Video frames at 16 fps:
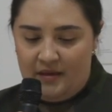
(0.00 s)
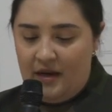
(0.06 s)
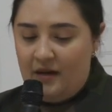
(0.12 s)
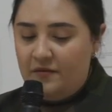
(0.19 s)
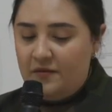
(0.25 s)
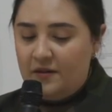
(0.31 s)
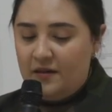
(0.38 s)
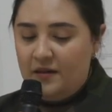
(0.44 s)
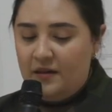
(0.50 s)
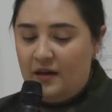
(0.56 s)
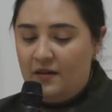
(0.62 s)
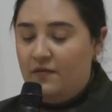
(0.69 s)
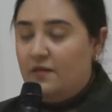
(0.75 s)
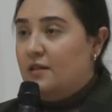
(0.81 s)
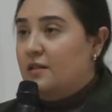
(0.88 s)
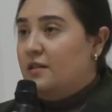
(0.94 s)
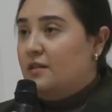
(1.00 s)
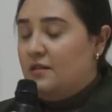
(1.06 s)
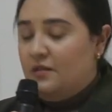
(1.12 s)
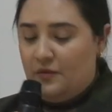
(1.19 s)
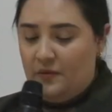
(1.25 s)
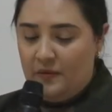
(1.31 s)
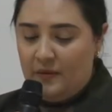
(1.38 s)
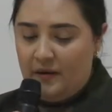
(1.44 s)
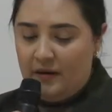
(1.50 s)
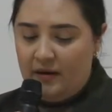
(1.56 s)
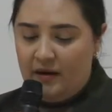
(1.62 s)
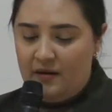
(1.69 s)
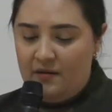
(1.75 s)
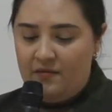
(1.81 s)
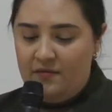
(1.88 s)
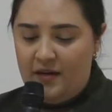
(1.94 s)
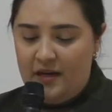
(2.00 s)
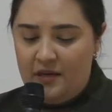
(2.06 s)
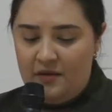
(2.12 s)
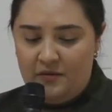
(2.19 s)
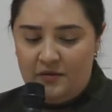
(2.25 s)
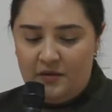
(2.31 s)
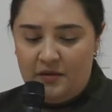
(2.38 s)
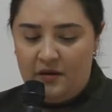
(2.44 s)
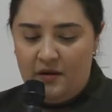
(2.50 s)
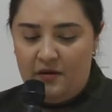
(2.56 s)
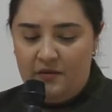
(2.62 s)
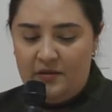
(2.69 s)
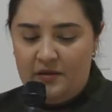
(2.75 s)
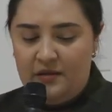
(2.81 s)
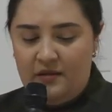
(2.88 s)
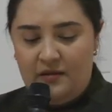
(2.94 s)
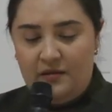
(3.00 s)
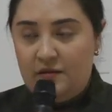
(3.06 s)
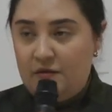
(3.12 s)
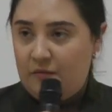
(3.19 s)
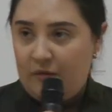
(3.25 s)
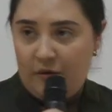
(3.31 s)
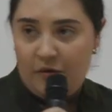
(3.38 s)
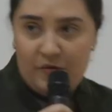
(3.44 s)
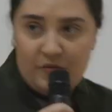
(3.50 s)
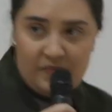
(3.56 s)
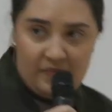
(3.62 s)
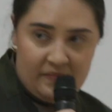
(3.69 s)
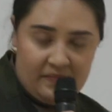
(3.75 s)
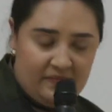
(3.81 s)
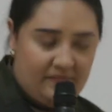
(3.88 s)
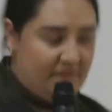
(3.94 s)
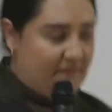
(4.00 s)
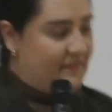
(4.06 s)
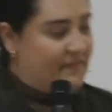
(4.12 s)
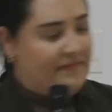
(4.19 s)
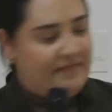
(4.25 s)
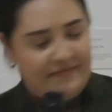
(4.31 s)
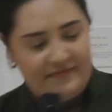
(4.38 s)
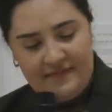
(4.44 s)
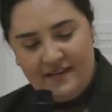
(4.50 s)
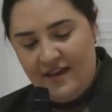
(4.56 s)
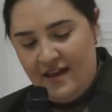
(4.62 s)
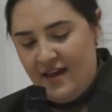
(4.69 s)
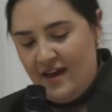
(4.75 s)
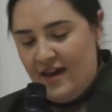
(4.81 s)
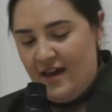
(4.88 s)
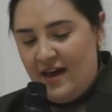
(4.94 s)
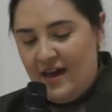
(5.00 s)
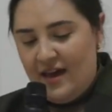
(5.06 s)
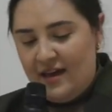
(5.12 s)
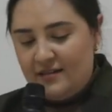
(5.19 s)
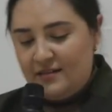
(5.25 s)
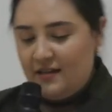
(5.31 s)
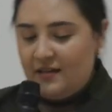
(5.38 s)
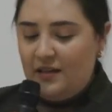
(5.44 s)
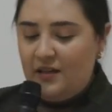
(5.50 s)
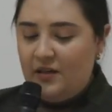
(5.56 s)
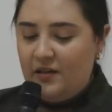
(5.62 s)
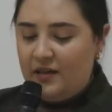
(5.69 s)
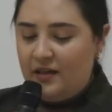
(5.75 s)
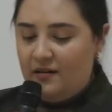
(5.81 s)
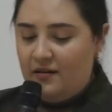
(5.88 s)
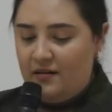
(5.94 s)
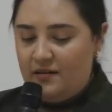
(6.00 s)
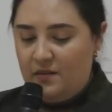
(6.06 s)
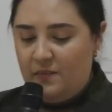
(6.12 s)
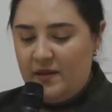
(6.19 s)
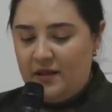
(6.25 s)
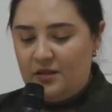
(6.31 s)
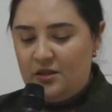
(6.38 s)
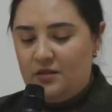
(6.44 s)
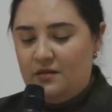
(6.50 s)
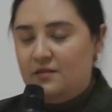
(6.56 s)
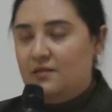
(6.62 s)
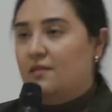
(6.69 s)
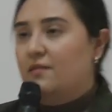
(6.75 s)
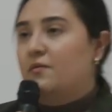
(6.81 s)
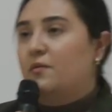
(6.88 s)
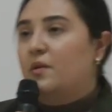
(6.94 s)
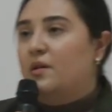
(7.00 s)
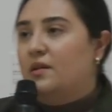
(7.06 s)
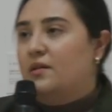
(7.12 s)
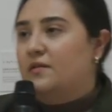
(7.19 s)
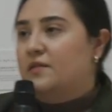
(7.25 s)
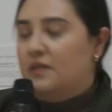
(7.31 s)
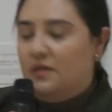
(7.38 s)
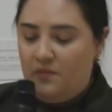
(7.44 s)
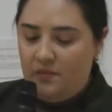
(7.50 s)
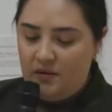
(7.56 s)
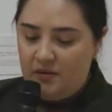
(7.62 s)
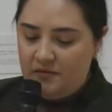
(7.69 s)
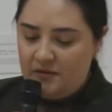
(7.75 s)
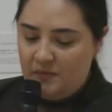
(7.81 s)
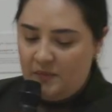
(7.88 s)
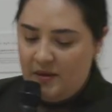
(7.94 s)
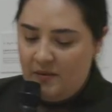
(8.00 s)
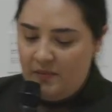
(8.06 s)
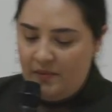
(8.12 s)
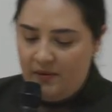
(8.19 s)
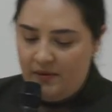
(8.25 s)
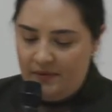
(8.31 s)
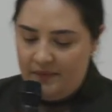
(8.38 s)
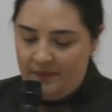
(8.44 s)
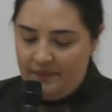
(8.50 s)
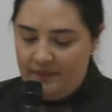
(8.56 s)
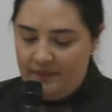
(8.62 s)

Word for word: after I finish the tour and invite you to go into this room and take a look at her depictions of wolves and wolves' people.